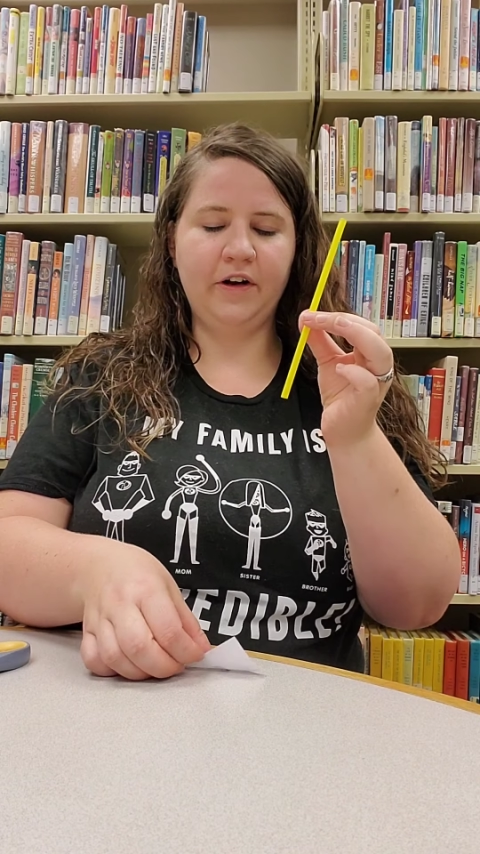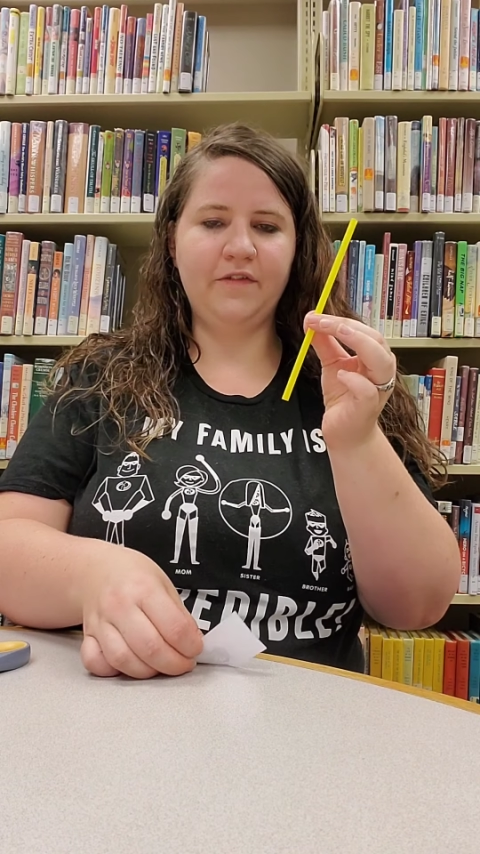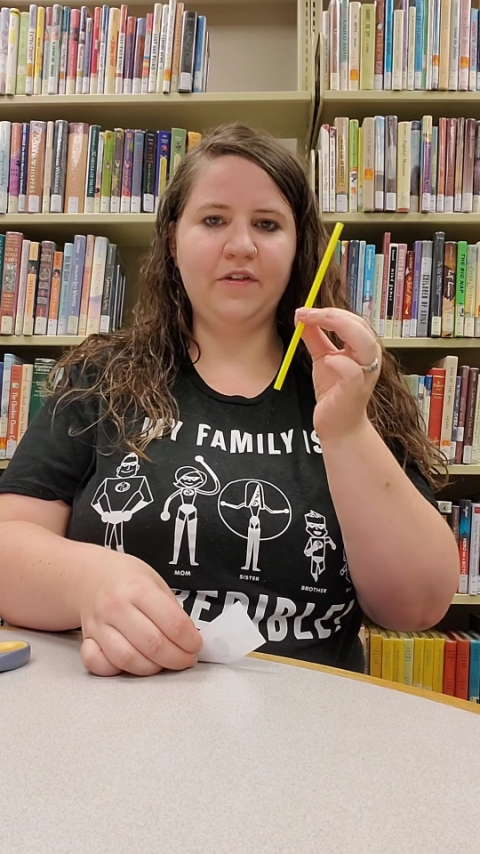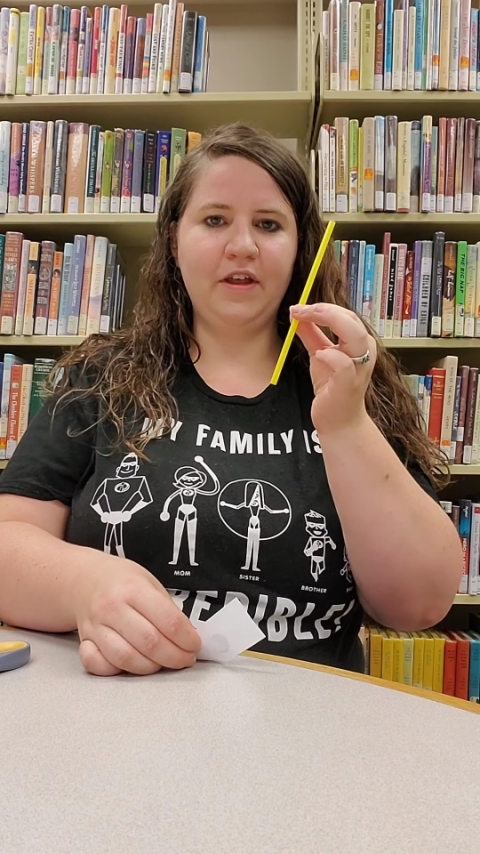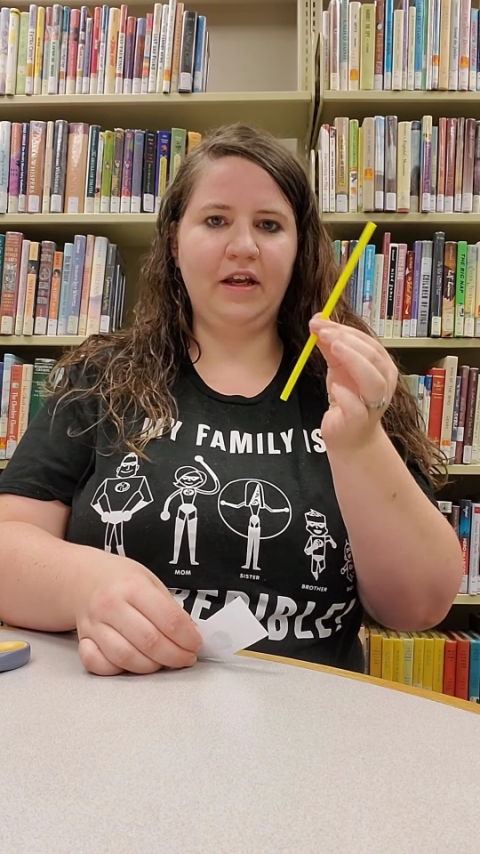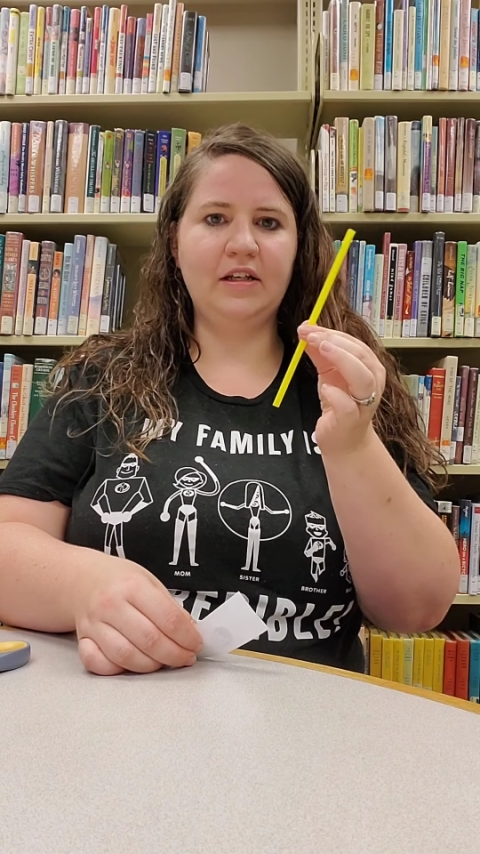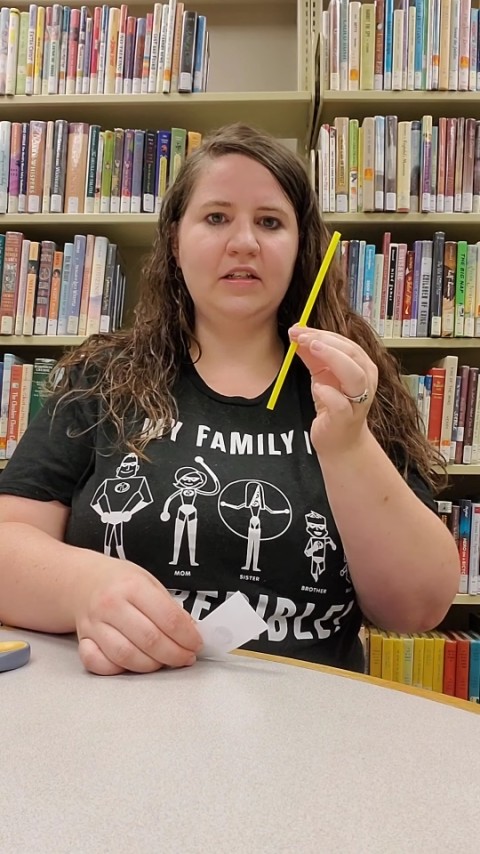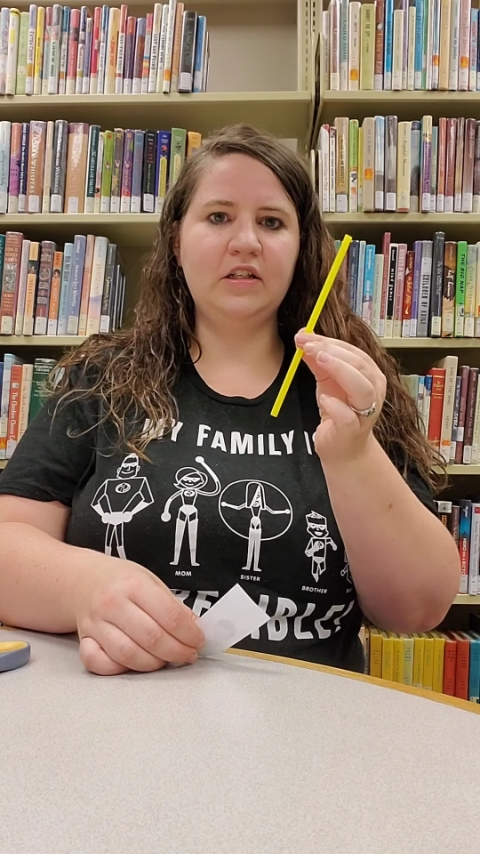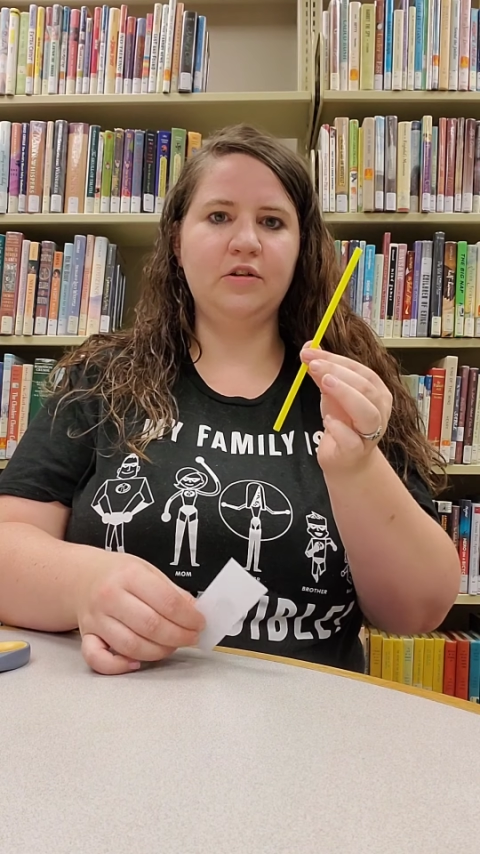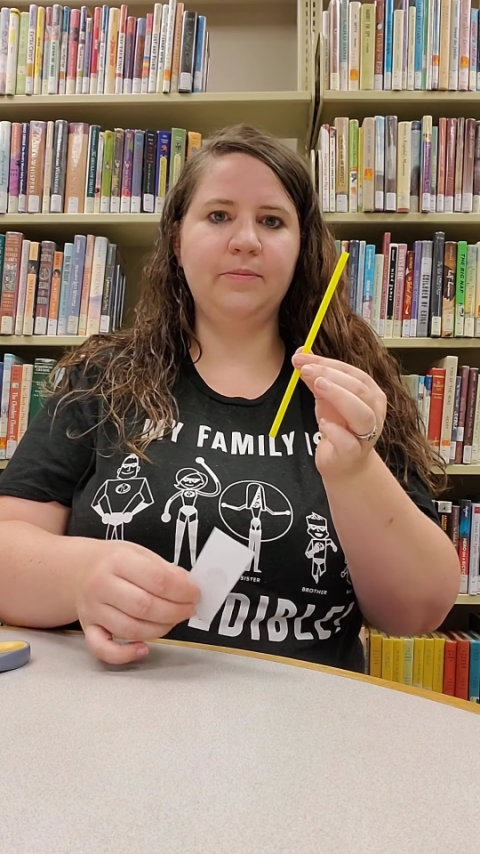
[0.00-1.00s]
if you think
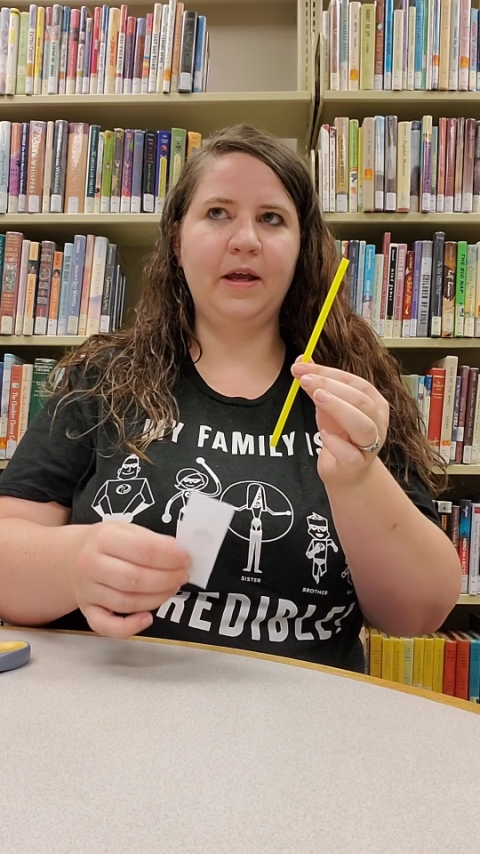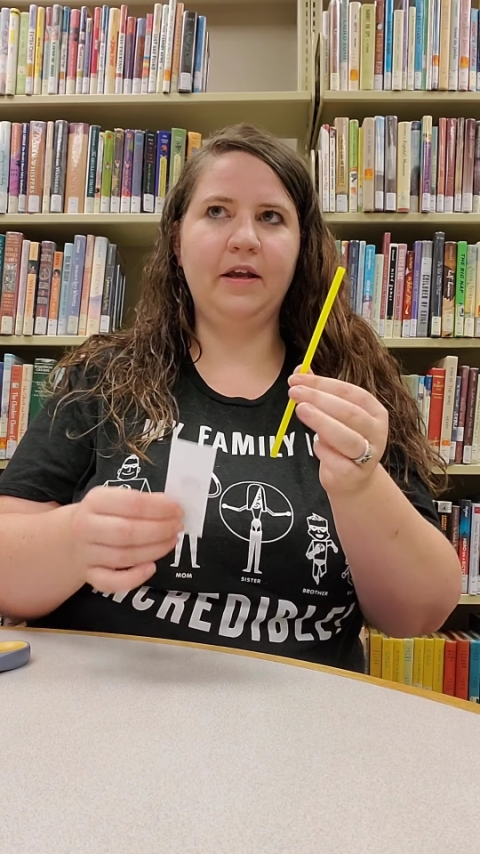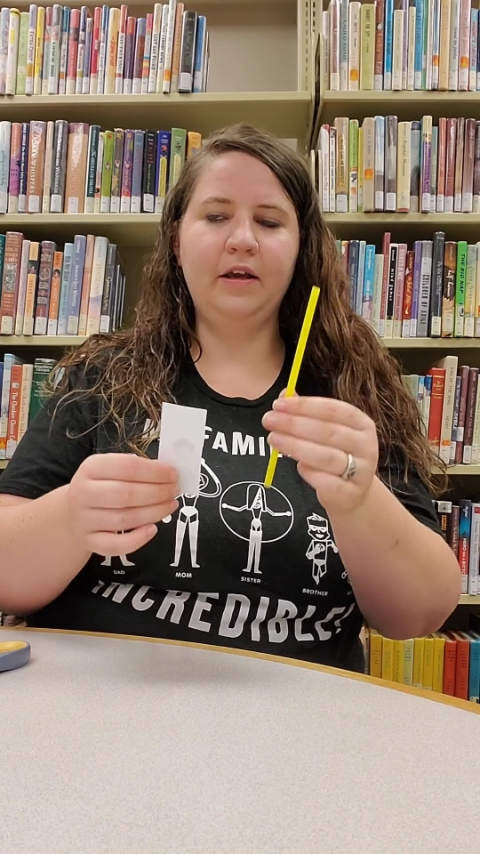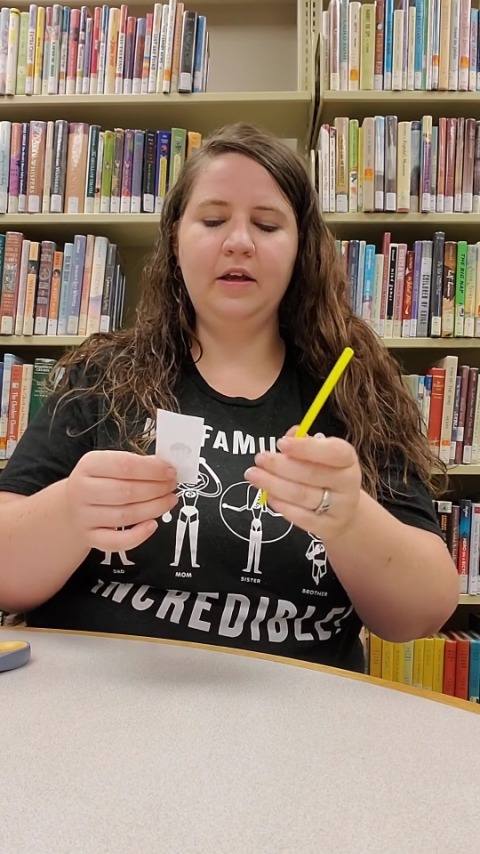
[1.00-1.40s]
it's too big.